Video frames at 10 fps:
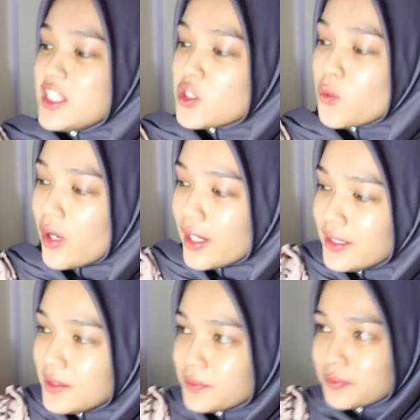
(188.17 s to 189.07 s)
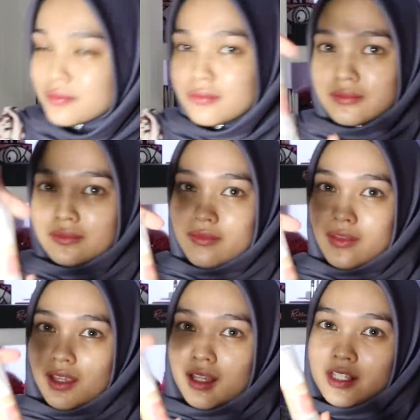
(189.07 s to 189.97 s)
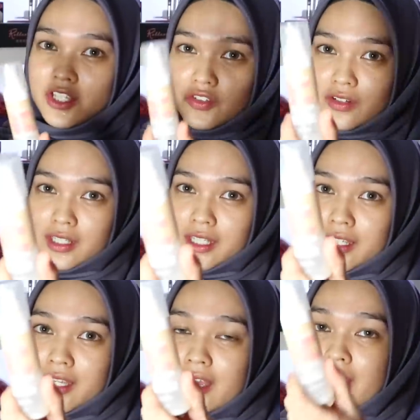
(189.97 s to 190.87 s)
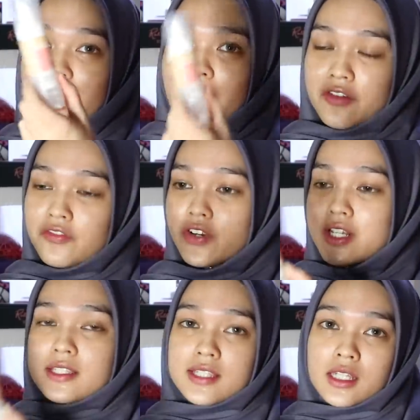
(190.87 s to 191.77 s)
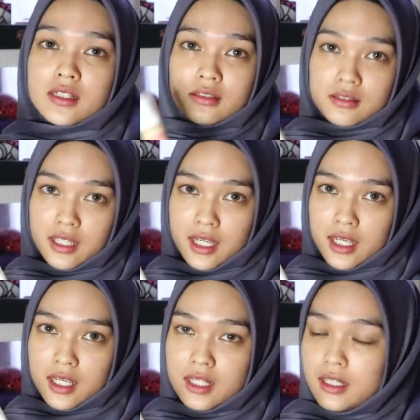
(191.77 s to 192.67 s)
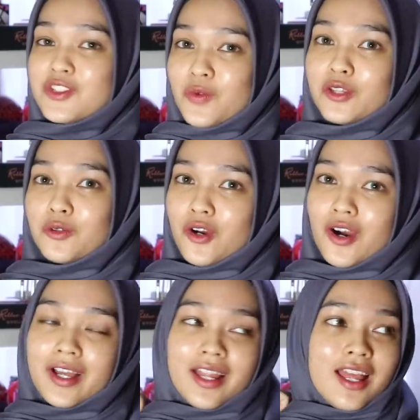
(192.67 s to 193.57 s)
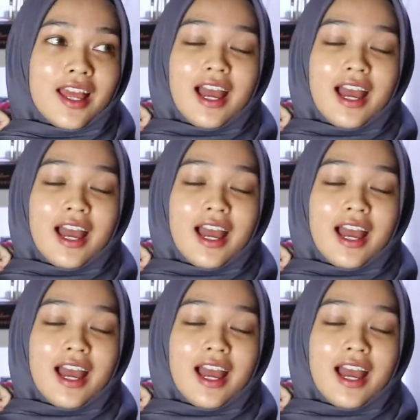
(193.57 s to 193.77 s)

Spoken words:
This one, literally every single day. I swear to God,